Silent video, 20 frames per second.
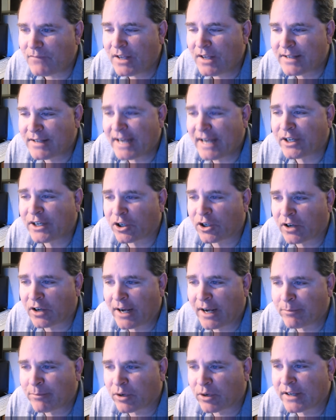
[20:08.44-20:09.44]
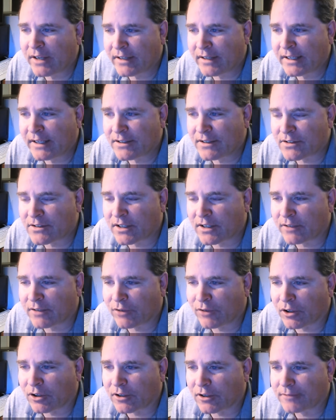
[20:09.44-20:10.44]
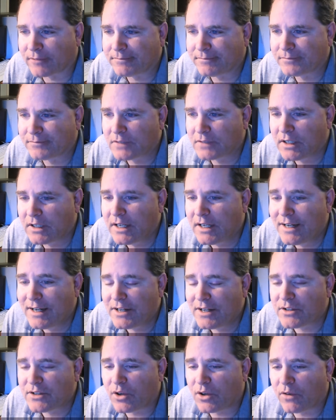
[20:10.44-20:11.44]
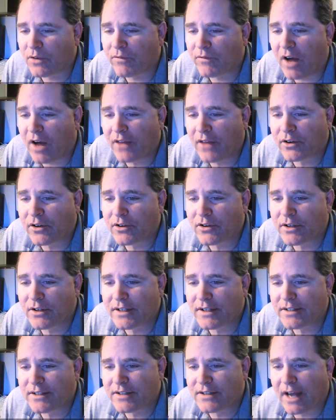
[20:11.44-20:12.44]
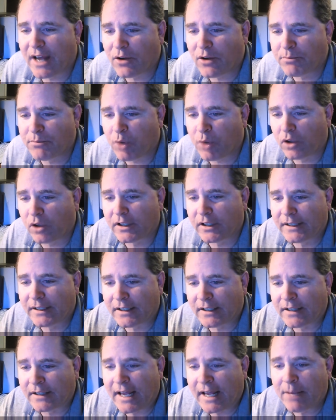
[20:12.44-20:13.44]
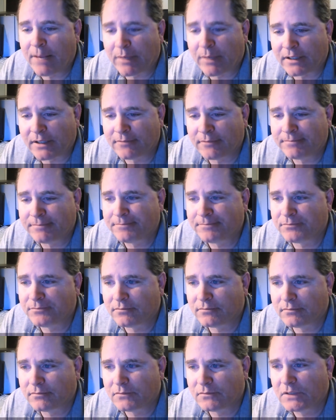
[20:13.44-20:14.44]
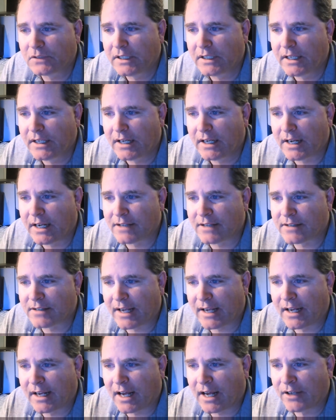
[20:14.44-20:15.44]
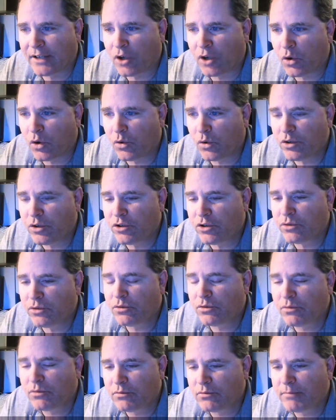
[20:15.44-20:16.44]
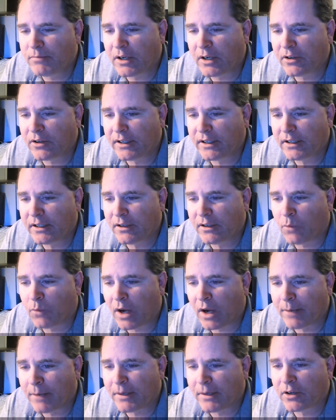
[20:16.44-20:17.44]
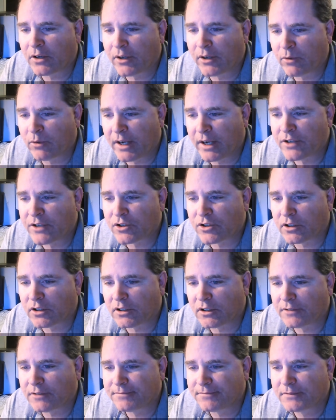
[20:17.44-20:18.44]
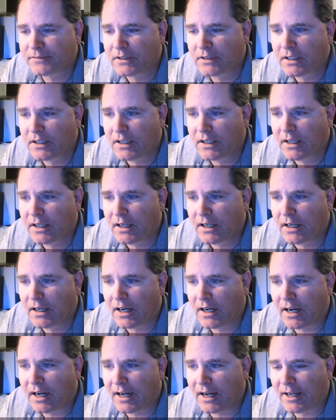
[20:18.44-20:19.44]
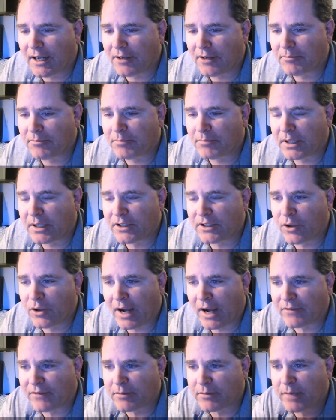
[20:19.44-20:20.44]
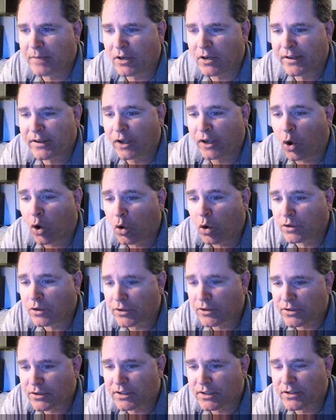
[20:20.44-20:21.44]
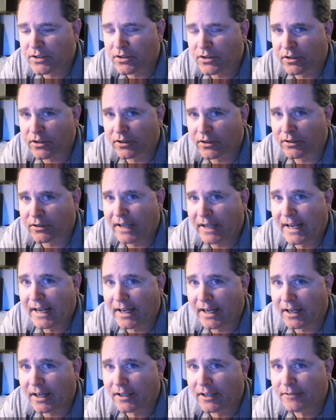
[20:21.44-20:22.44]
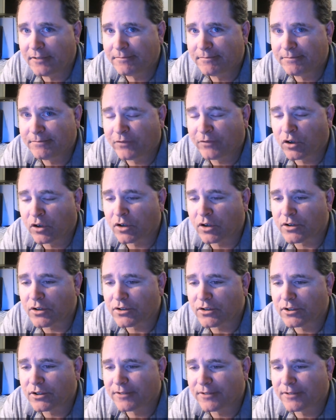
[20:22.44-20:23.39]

Take her, I pray thee, instead of her. So father is now pulling a Laban and saying, I know you marry, want to marry Rachel, uh, but you have to marry the older sister, Leah, first.